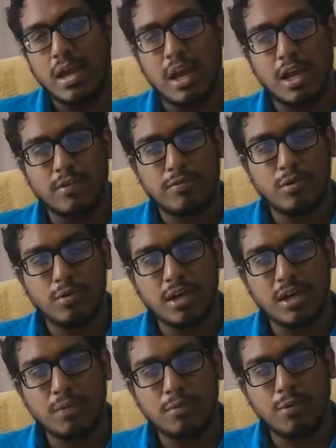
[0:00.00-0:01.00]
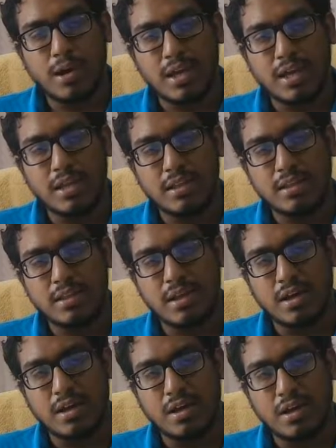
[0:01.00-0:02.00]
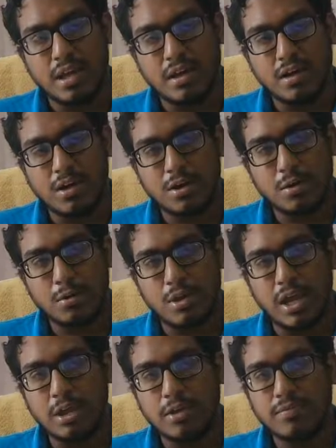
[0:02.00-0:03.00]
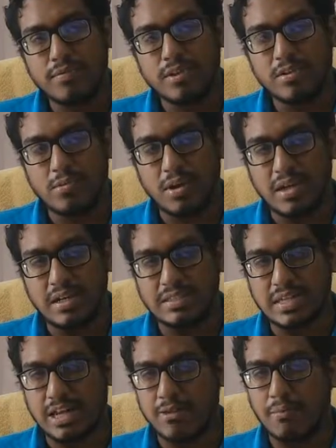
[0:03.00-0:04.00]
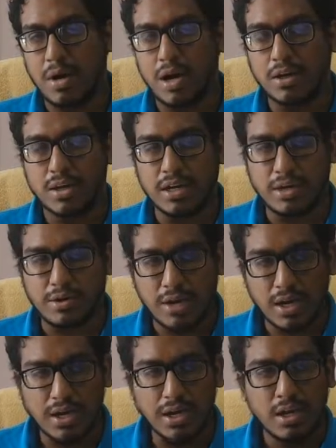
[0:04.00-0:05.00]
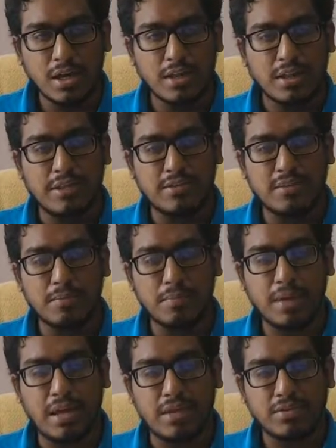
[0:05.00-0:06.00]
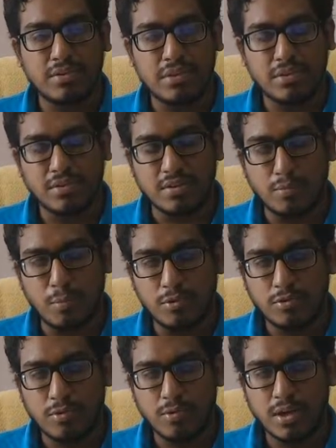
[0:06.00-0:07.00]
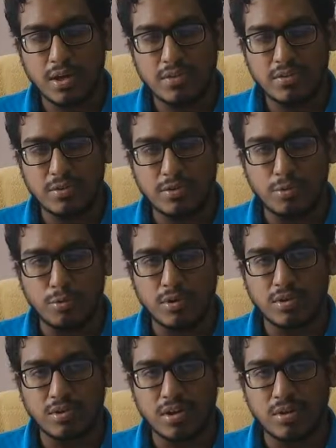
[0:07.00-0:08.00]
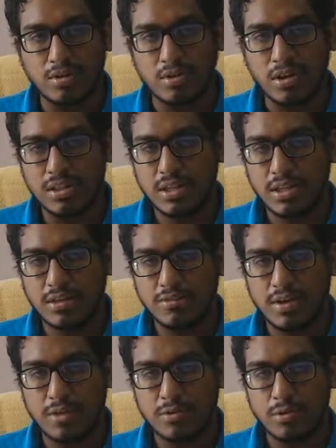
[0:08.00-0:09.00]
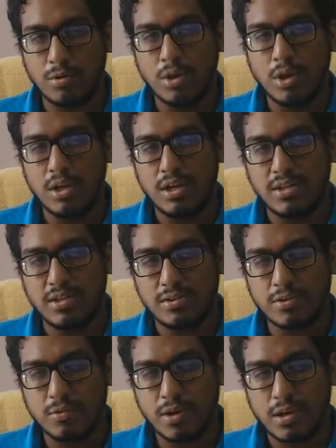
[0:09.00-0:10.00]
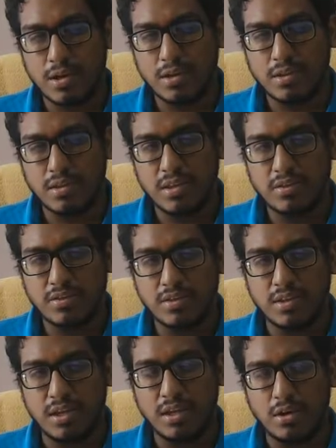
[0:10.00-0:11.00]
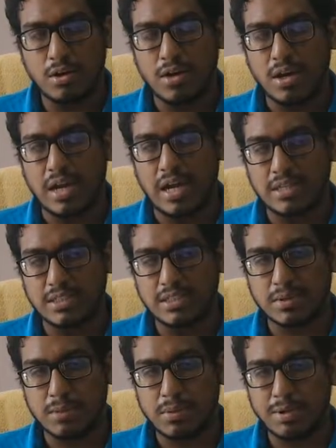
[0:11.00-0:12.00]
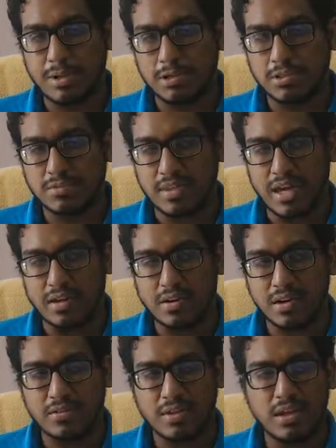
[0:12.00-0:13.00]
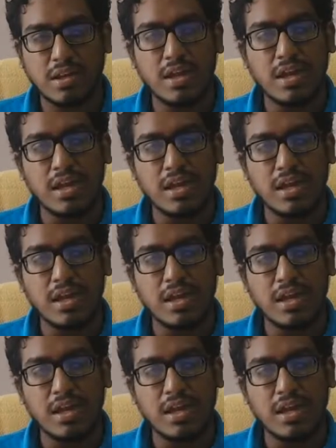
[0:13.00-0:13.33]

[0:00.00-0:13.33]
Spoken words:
And if you look at it, why the king can't go to any of the squares that are marked in red, the simple answer is in most squares, this rook is controlling the d file. So this square, these three are inaccessible because of that reason.